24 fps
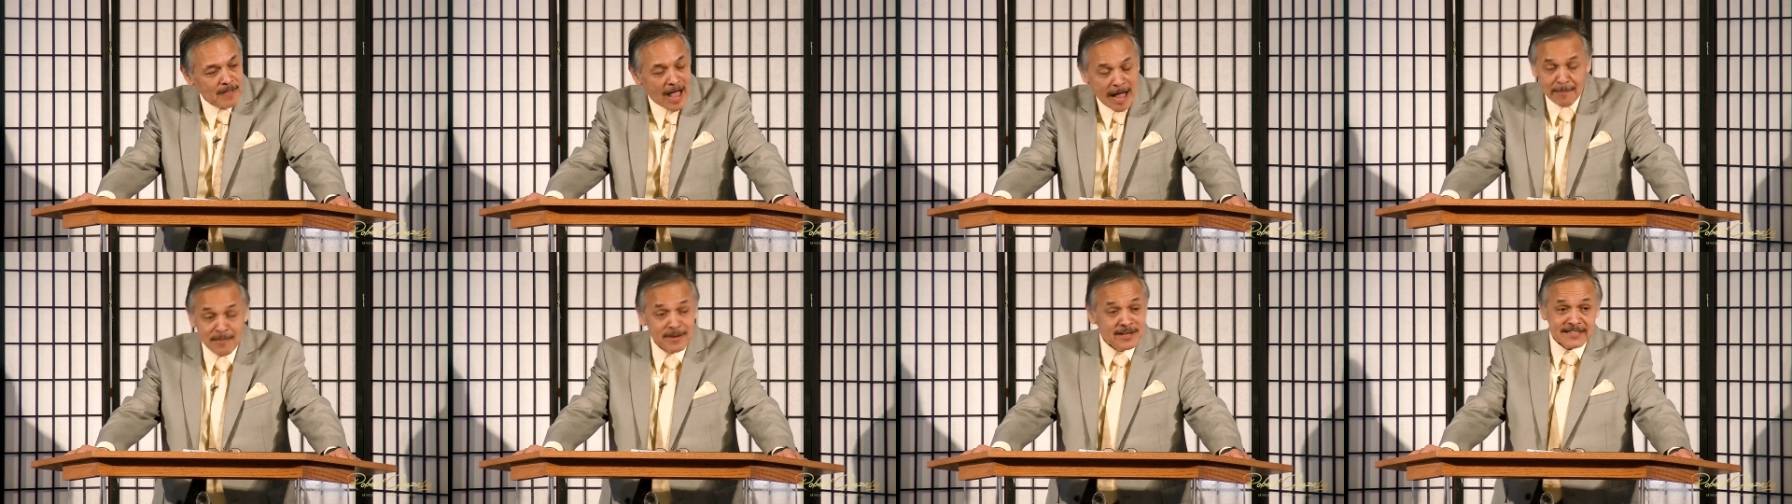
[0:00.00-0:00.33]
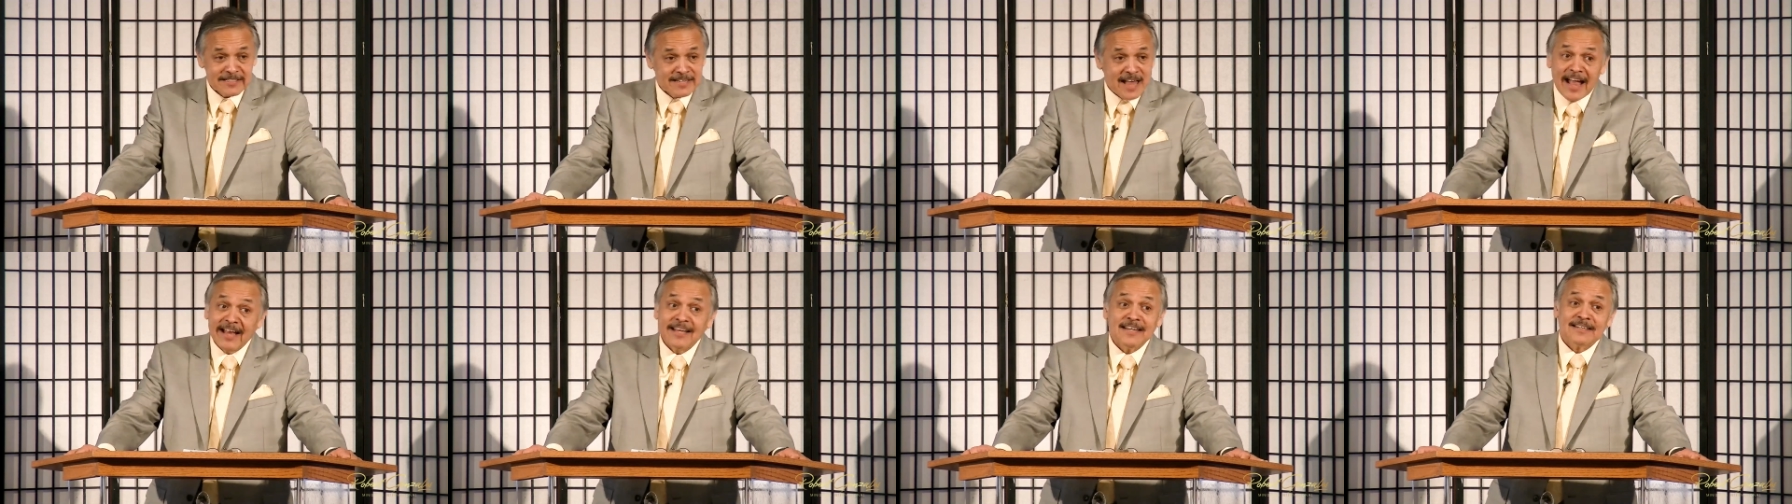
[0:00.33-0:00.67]
I'm
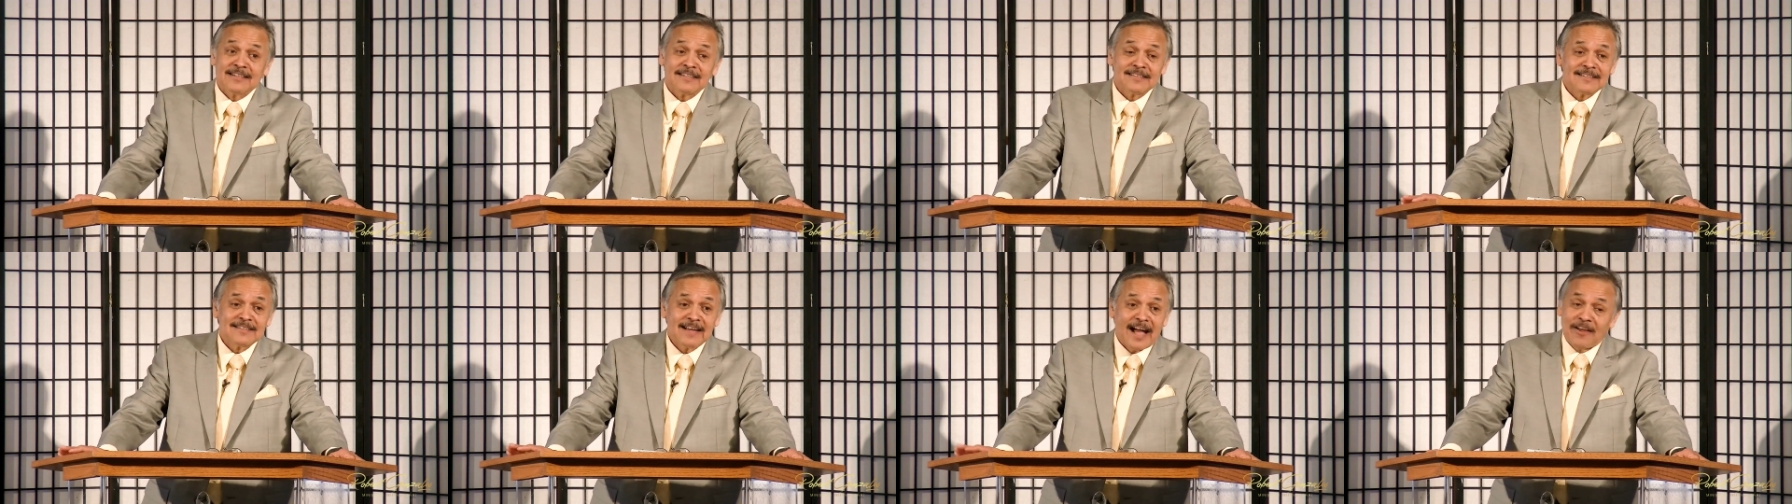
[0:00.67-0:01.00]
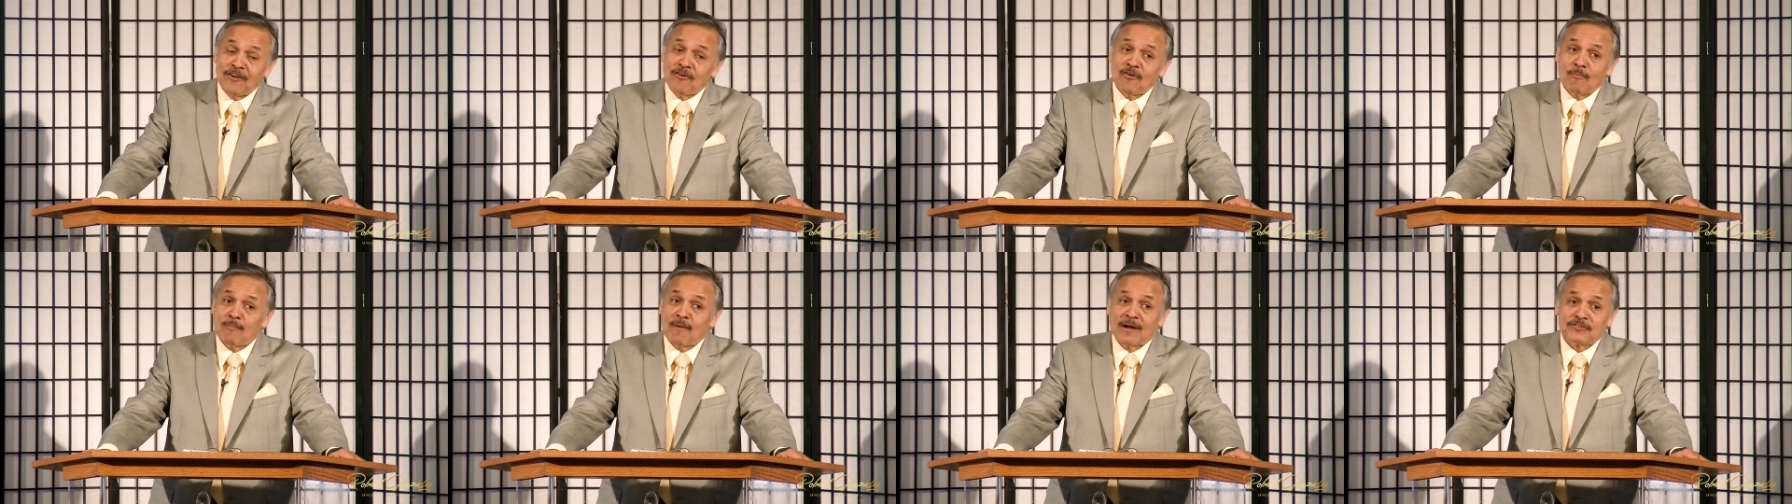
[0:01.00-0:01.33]
excited. I
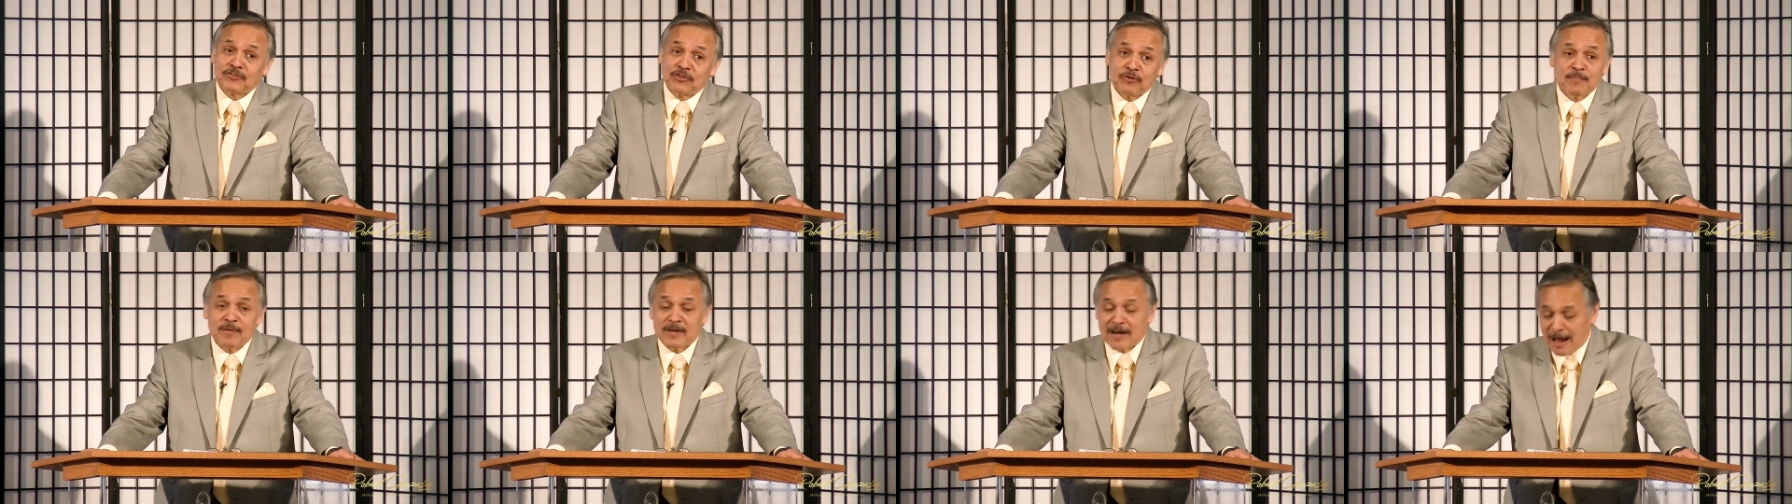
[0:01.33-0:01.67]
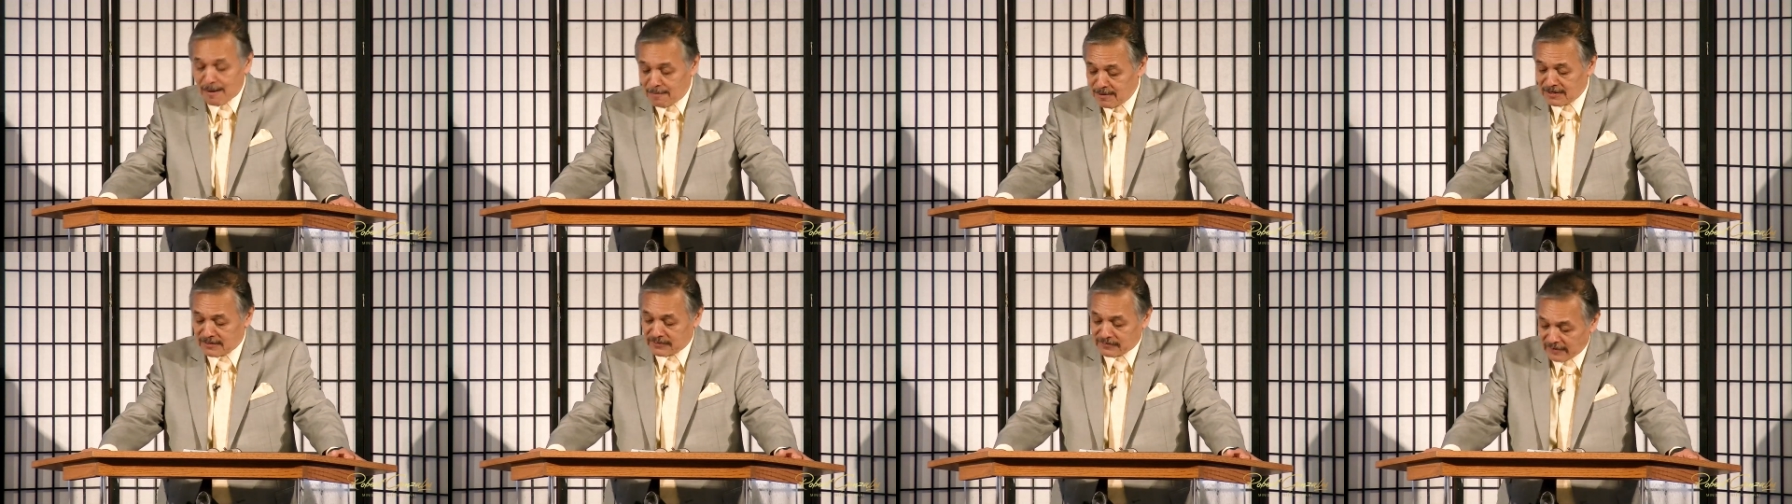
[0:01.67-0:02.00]
don't know about you, but
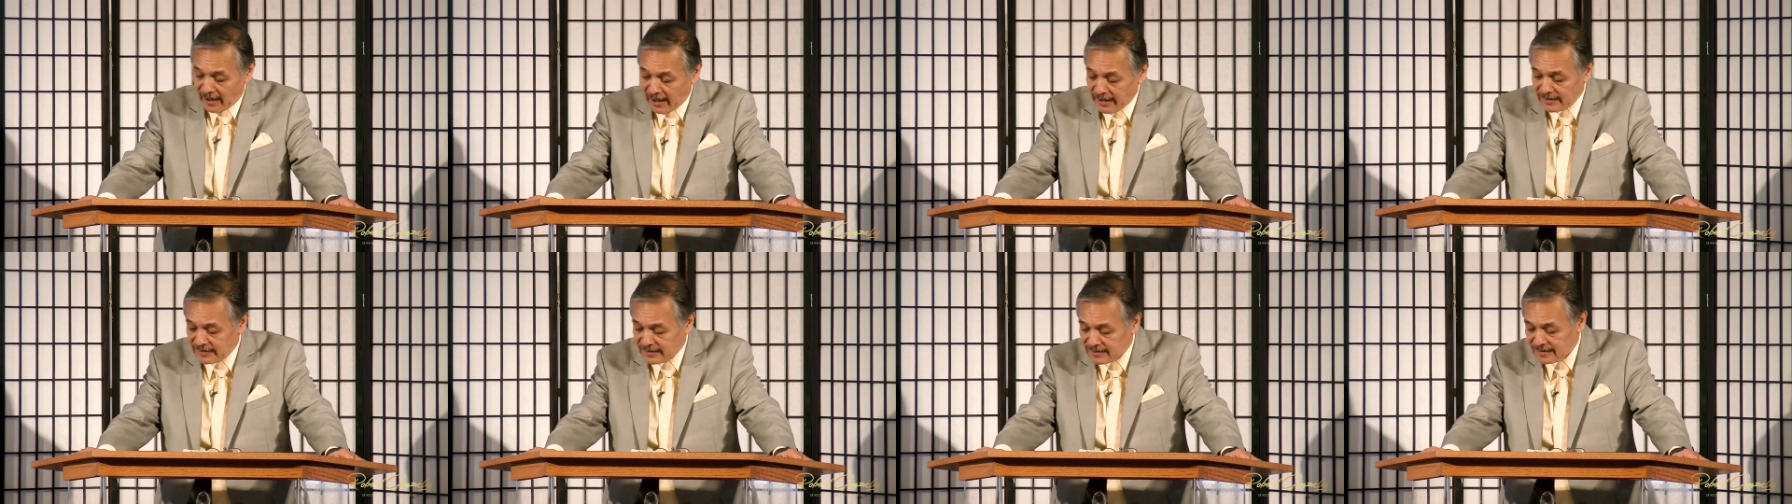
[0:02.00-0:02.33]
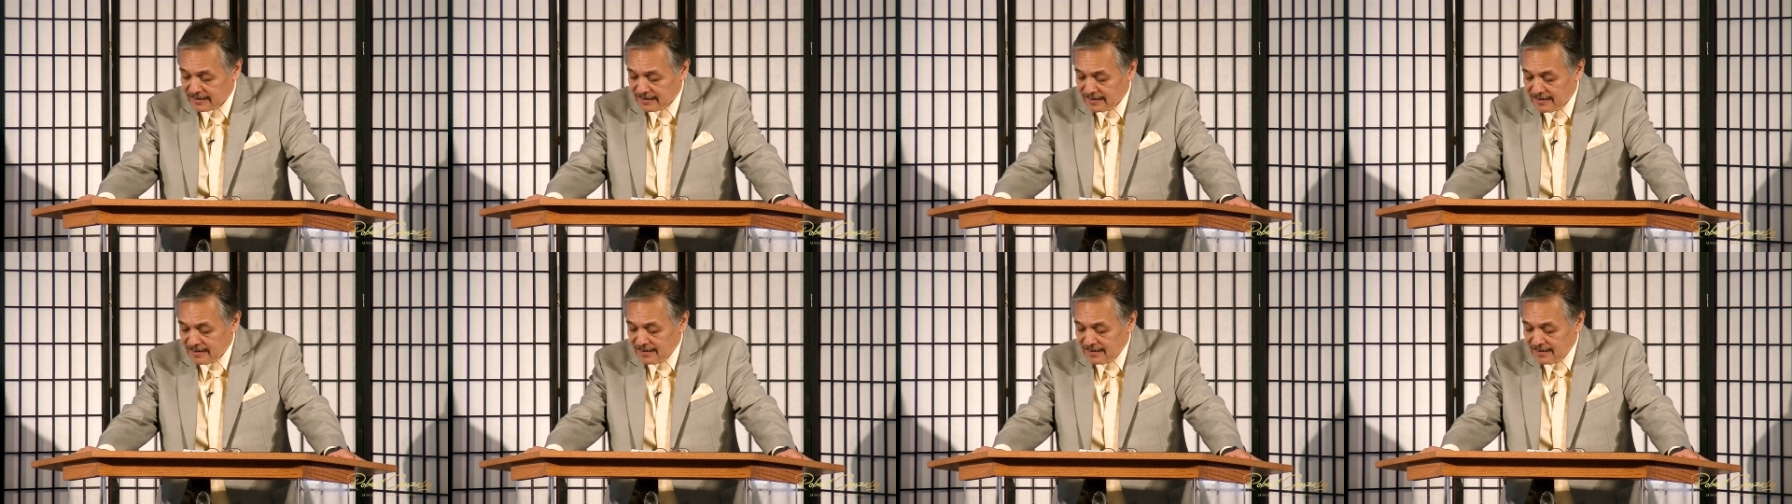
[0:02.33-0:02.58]
I'm excited.